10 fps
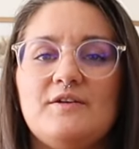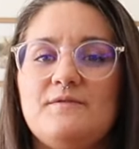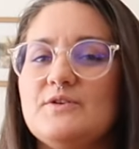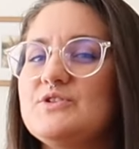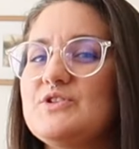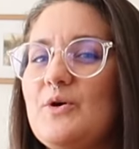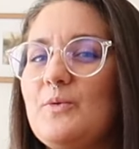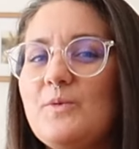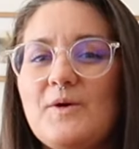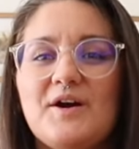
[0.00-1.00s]
It feels so
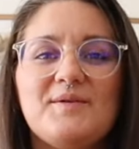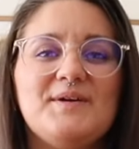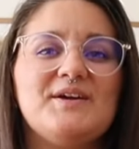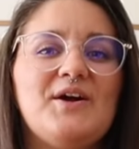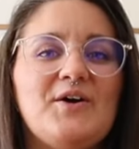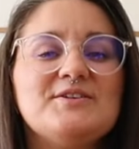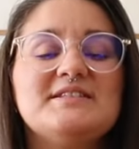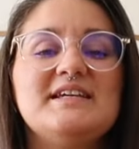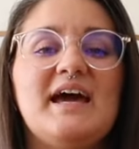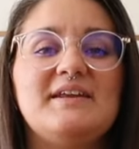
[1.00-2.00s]
warm and
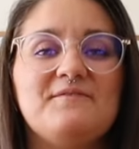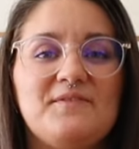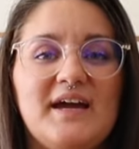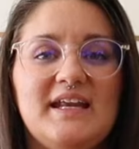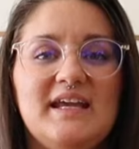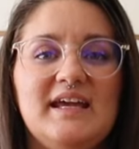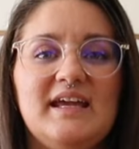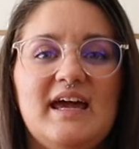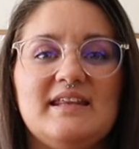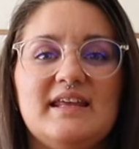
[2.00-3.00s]
cozy and
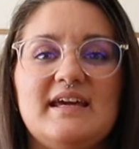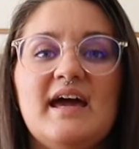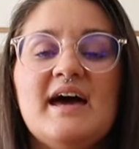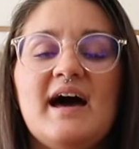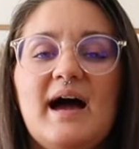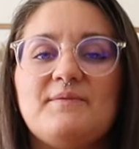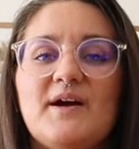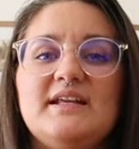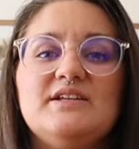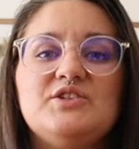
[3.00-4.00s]
inviting, and like I'm
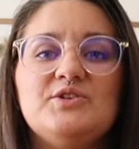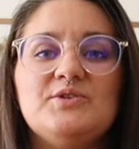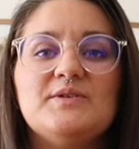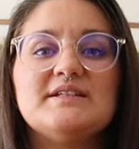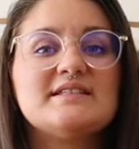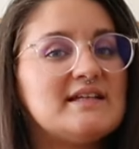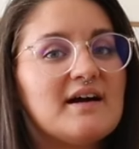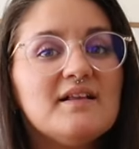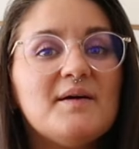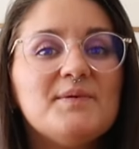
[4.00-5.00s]
ready to
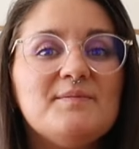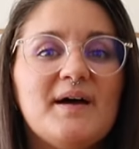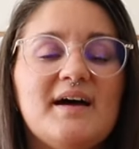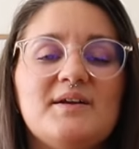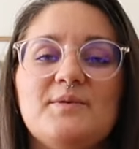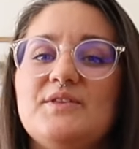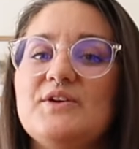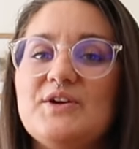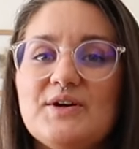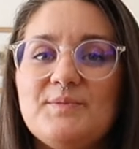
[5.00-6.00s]
snuggle up in bed with a
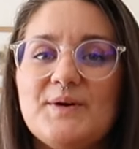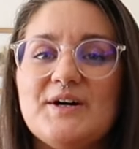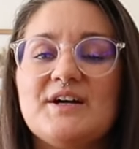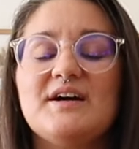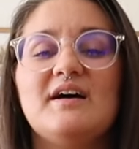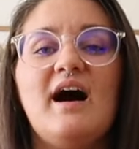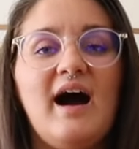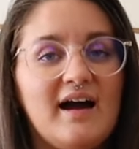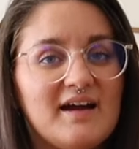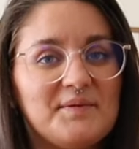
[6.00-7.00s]
good book, a
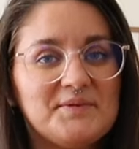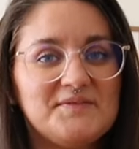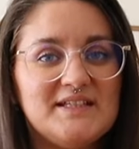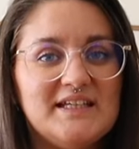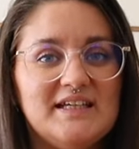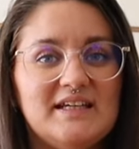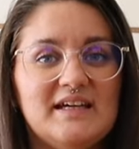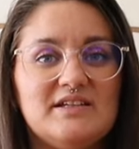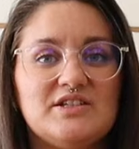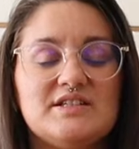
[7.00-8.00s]
hot cup of tea,
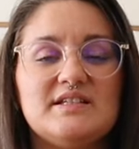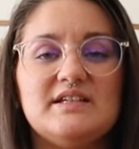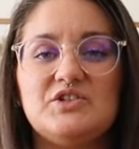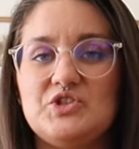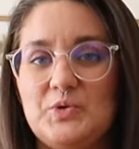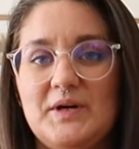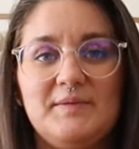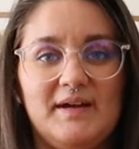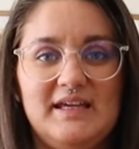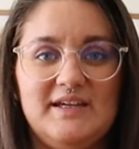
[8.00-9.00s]
and just enjoy
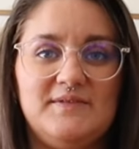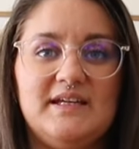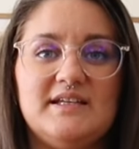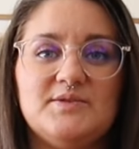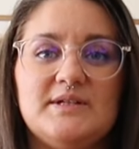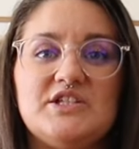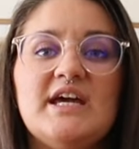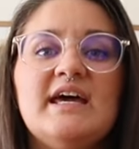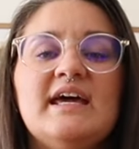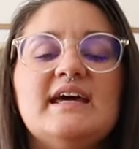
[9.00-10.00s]
my evenings, which
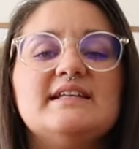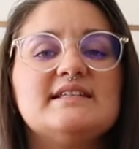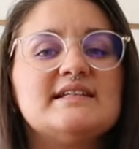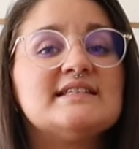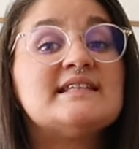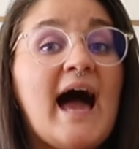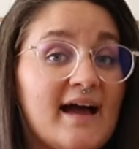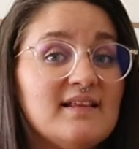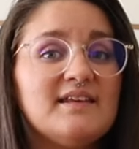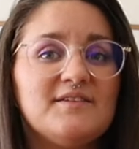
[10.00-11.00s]
is
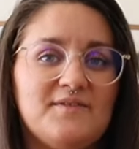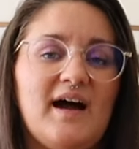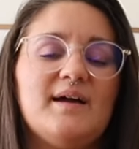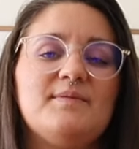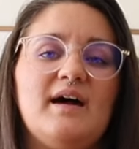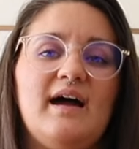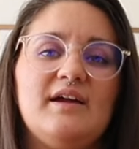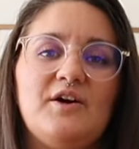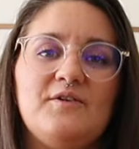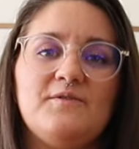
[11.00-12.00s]
exactly the vibe that I
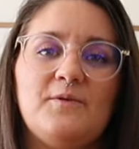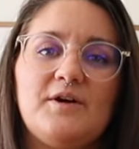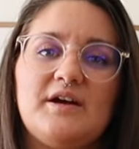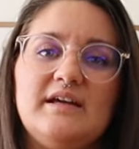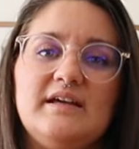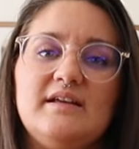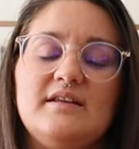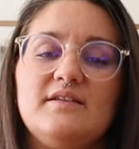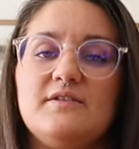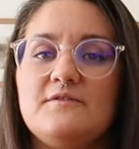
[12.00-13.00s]
go for
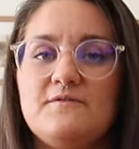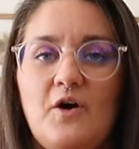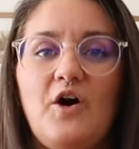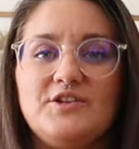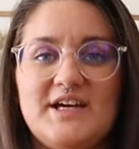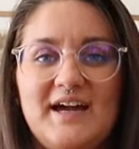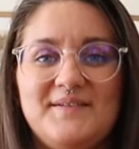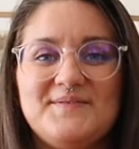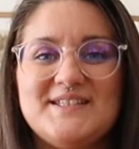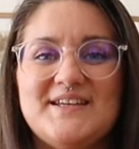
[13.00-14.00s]
in the fall
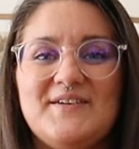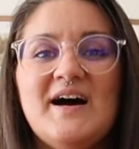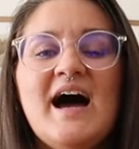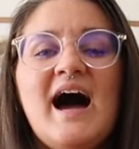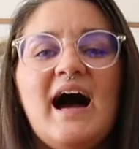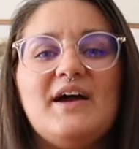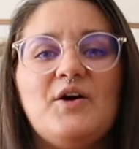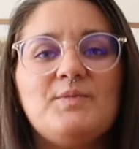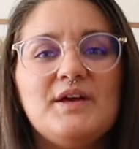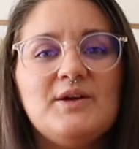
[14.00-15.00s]
time. So I
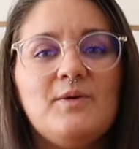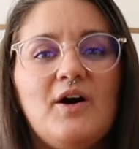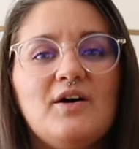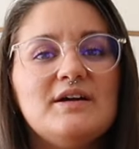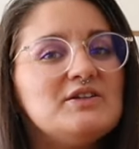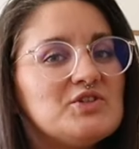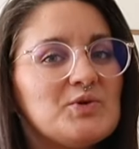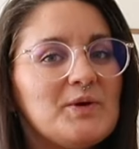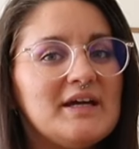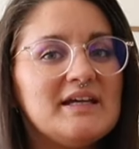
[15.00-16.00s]
hope that you all
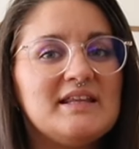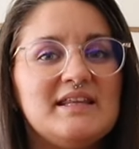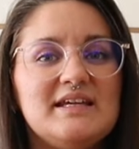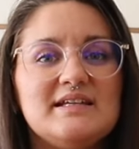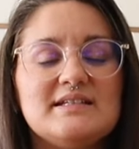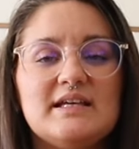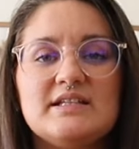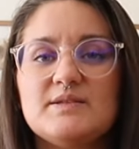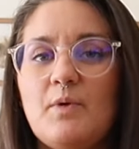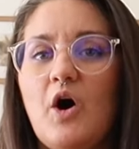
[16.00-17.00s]
enjoyed these
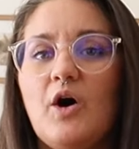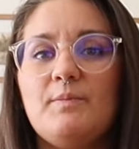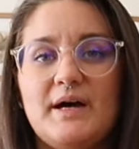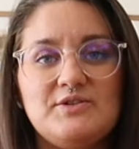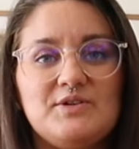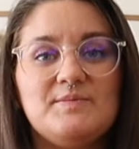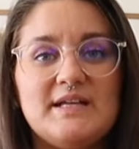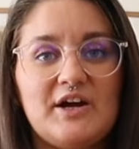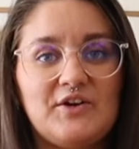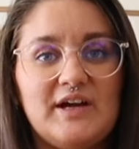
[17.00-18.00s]
small bedroom
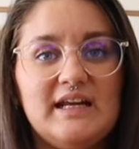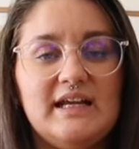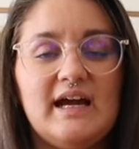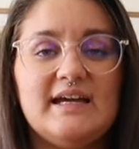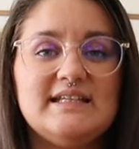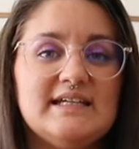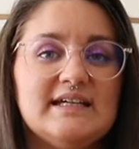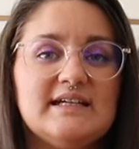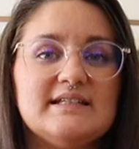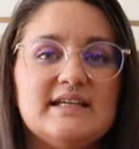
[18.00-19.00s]
decorating
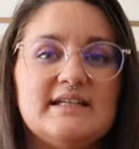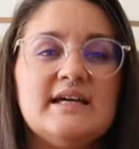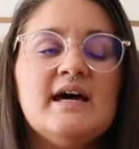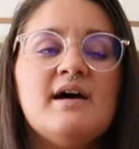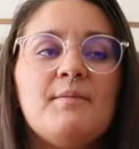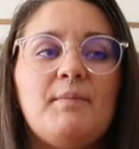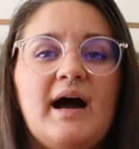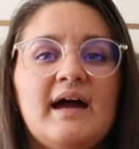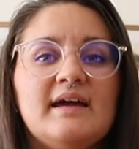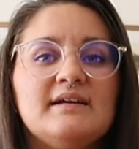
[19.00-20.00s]
ideas and
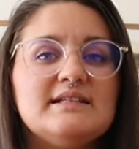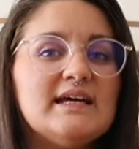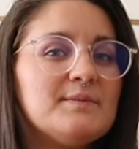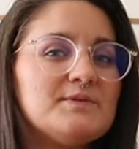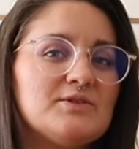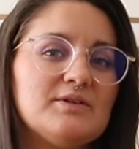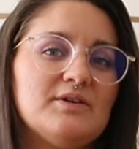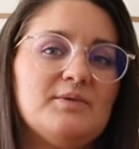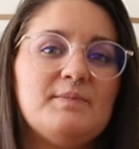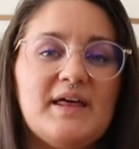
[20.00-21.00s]
my tips or
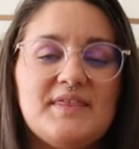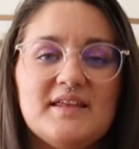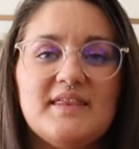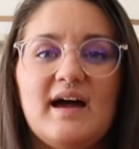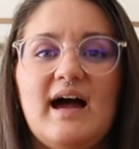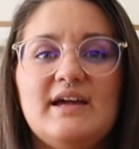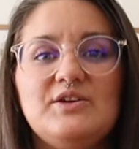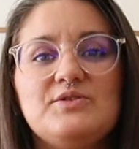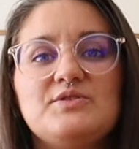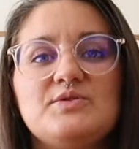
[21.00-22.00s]
little method that I
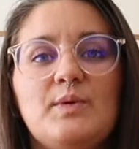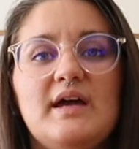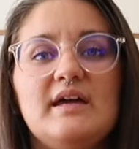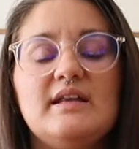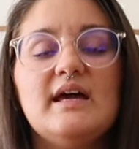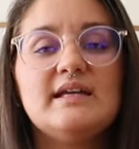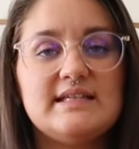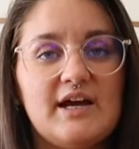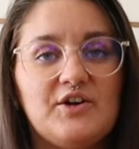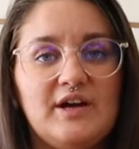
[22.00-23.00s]
use when
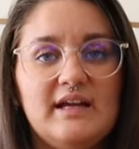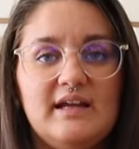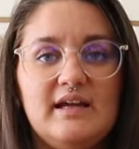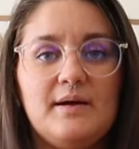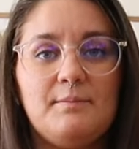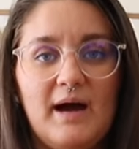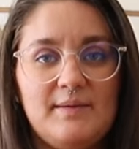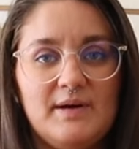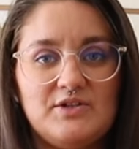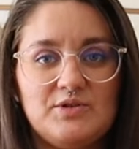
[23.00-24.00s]
decorating my
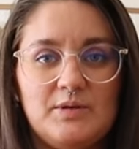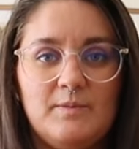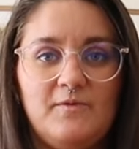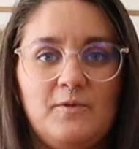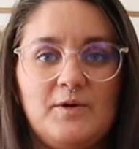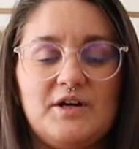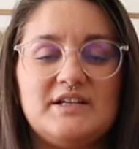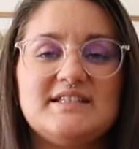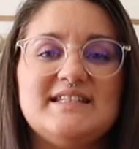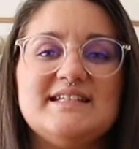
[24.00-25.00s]
bedroom for
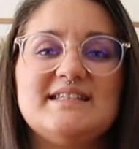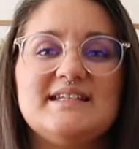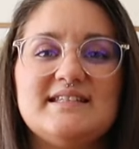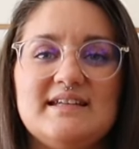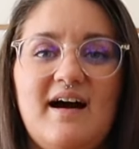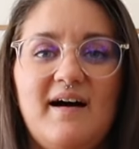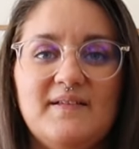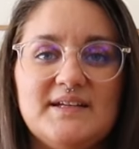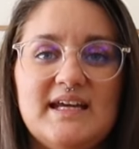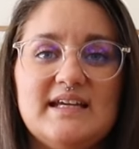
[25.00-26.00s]
seasons and
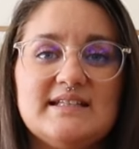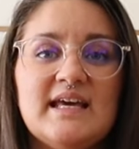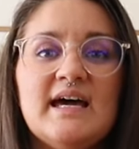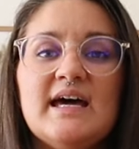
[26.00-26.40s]
holidays.